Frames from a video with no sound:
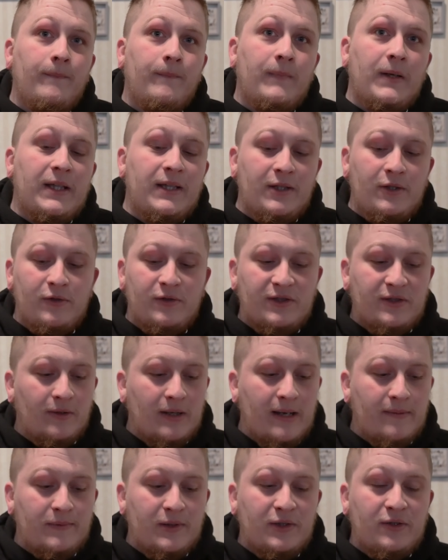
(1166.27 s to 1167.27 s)
And then you still
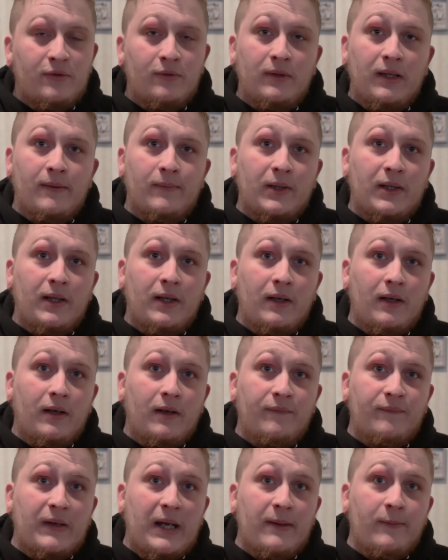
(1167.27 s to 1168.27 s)
have the 2 level
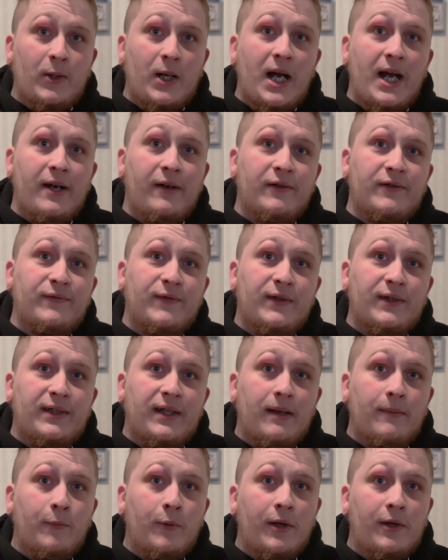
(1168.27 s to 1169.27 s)
5 or higher for the
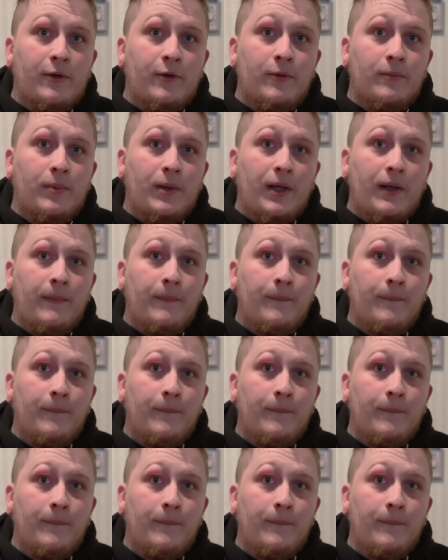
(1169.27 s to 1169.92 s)
Tamer Editor play.